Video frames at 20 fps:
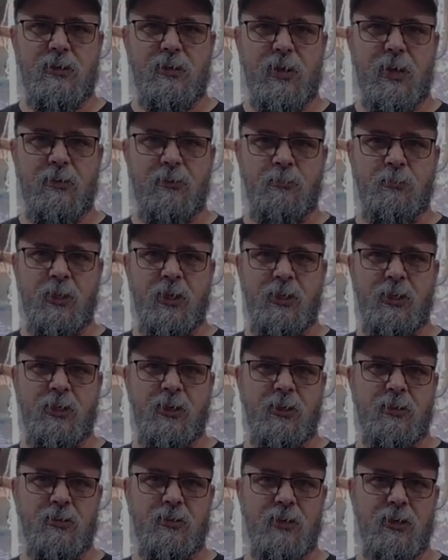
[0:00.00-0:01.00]
Hey
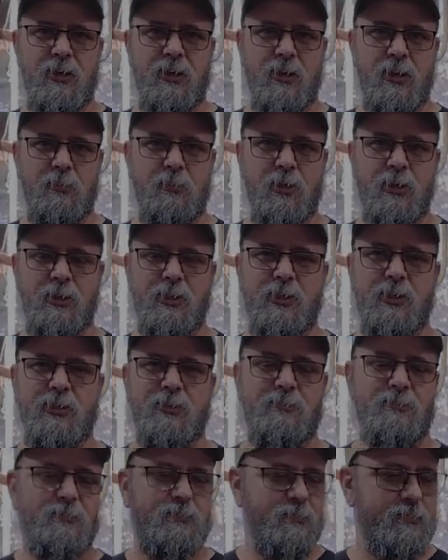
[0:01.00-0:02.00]
everybody, I wanted
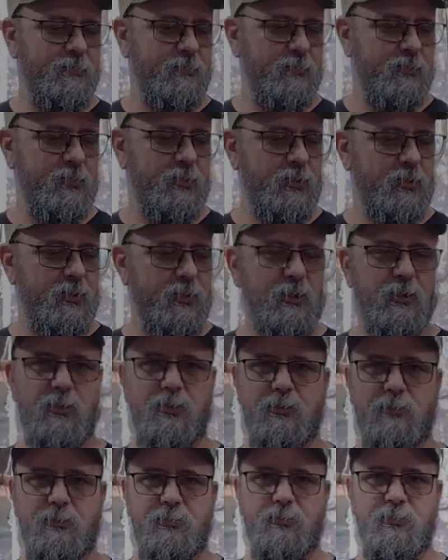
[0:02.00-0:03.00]
to do a
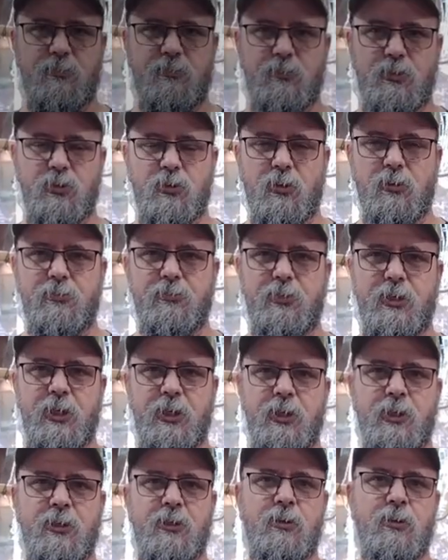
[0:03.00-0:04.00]
little short
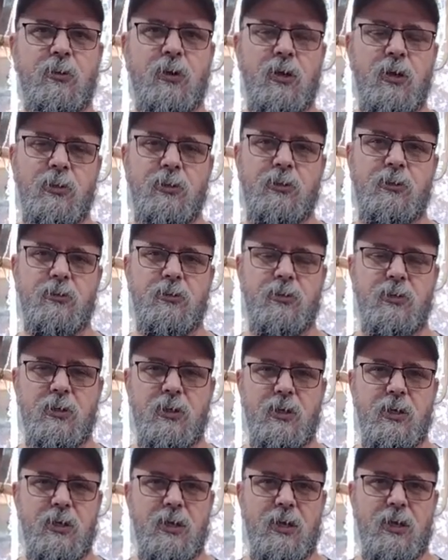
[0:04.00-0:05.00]
video on
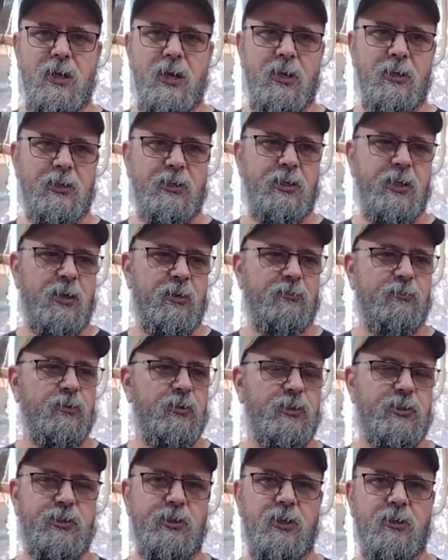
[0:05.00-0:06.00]
how to care for
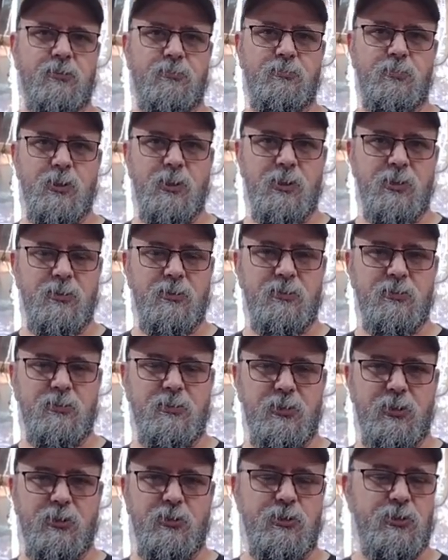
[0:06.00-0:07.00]
a self bow,
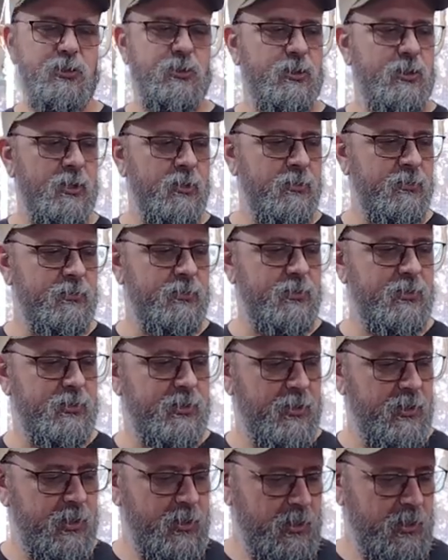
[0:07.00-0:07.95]
do's and don'ts.